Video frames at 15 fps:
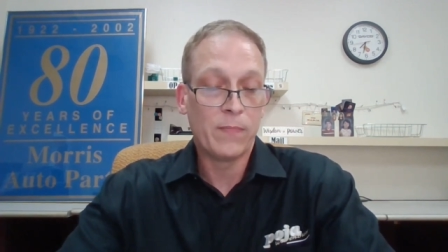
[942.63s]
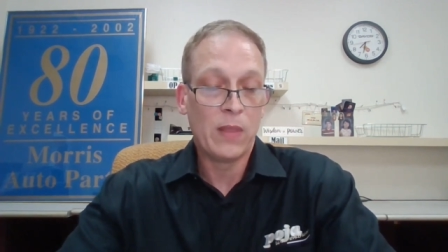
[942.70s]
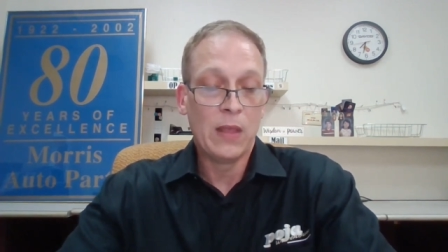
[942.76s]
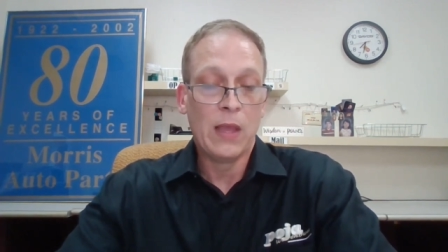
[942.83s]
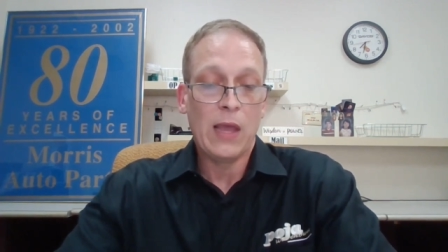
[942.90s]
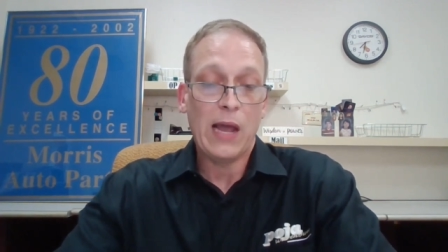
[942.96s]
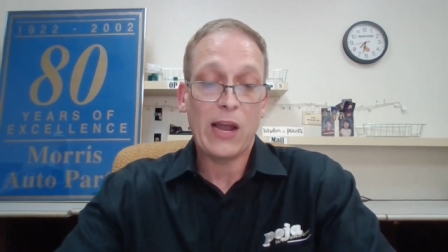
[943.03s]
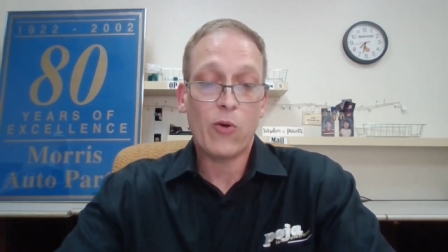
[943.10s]
I
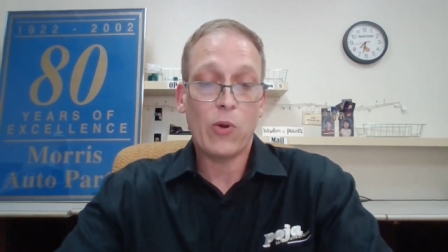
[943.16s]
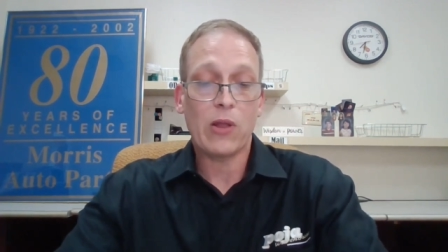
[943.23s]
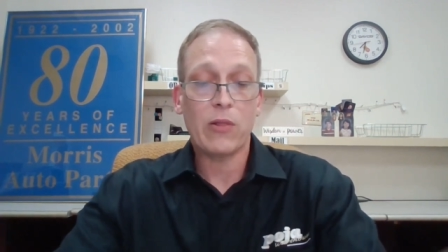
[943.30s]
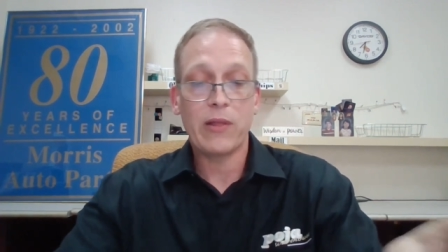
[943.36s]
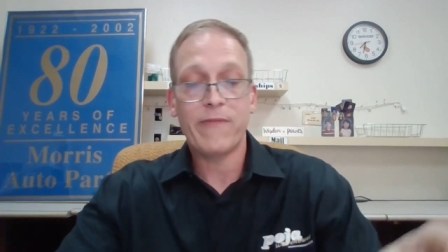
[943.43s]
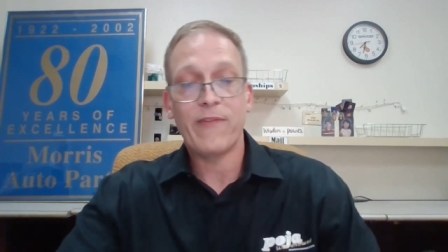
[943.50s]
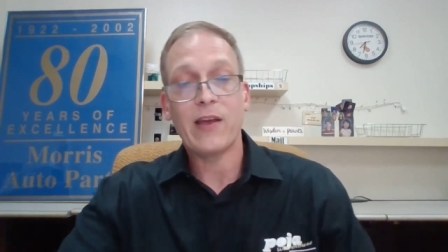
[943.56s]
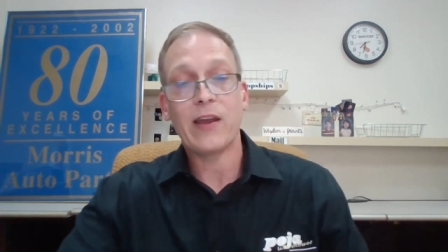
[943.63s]
quickly
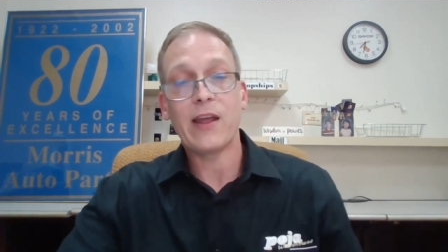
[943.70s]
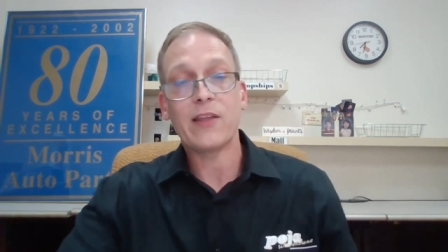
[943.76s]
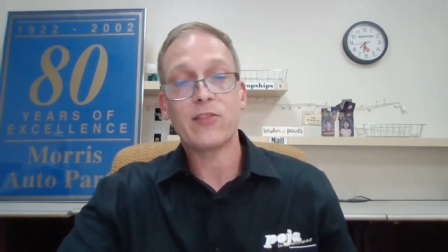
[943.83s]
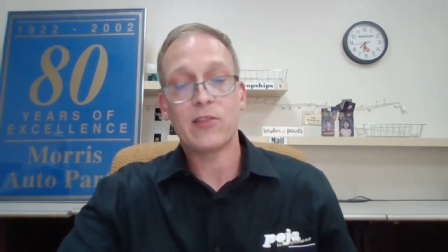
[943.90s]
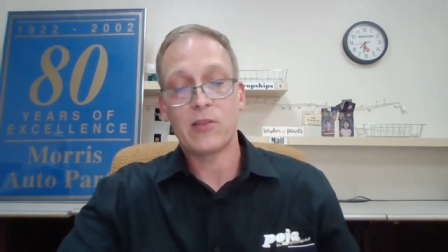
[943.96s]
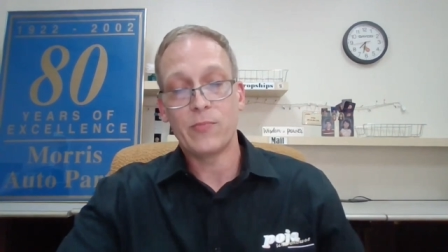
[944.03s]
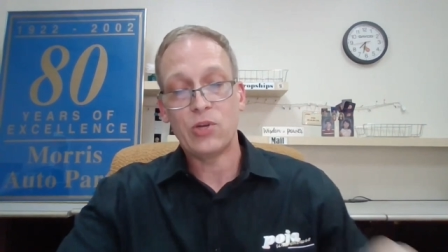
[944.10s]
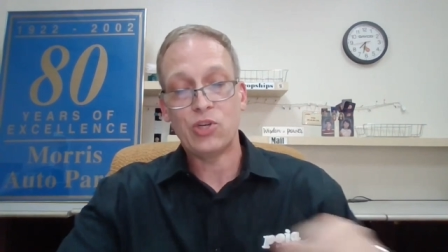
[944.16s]
found out that the
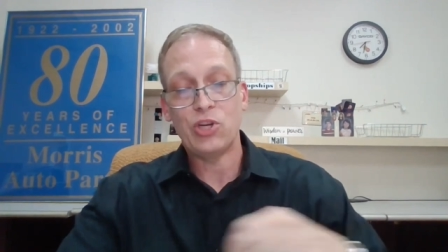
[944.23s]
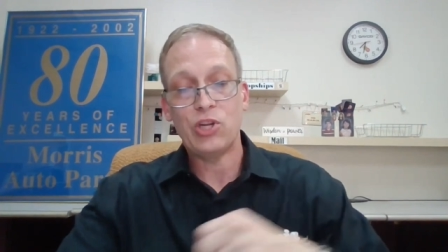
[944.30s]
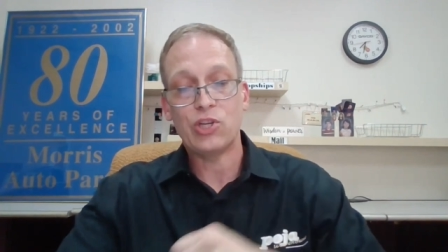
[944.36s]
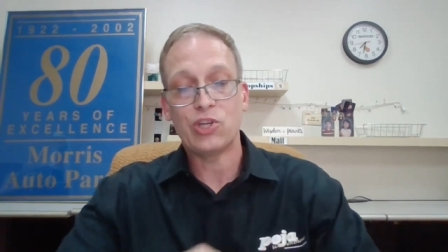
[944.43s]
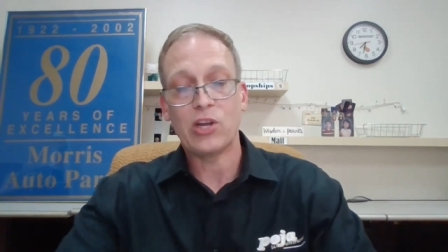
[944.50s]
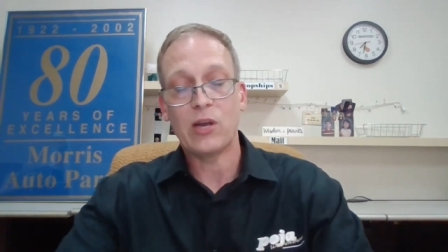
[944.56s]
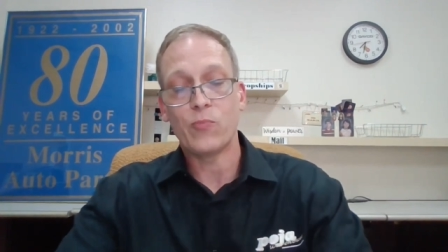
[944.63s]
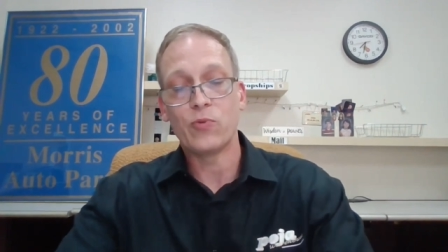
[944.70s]
machine
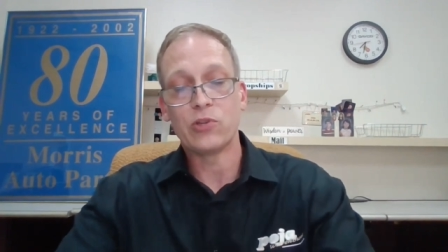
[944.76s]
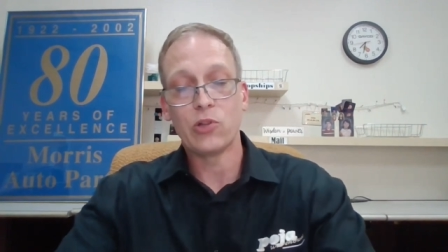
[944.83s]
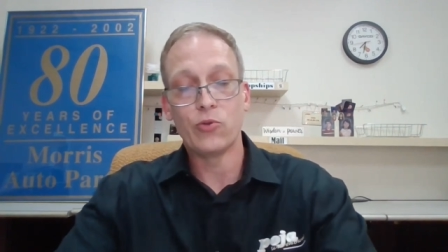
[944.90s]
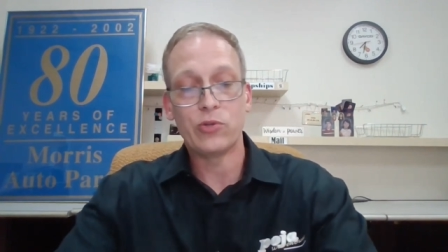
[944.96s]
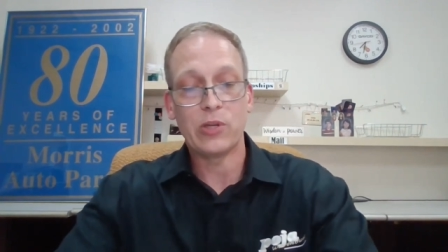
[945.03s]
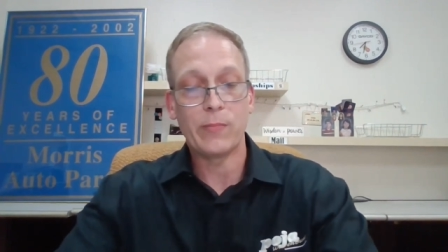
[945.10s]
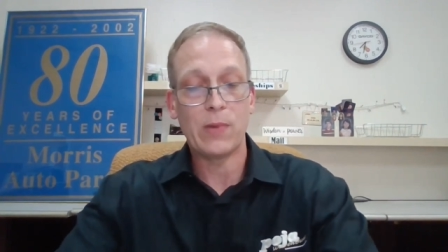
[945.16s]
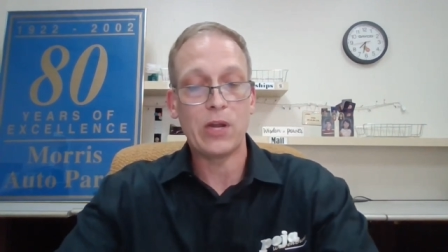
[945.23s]
shop was losing
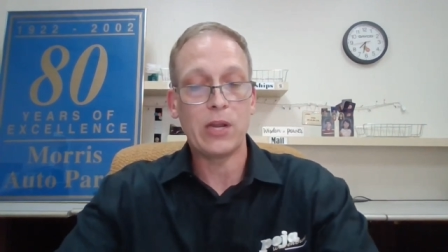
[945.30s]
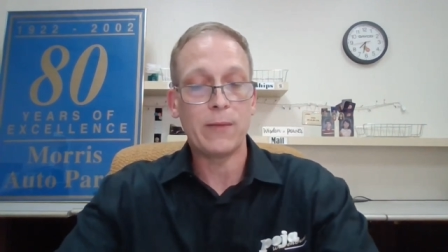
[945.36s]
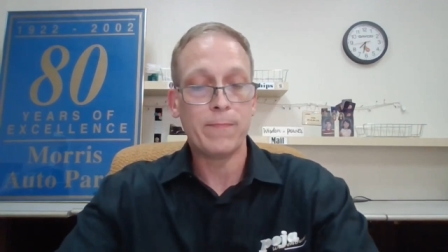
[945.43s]
money,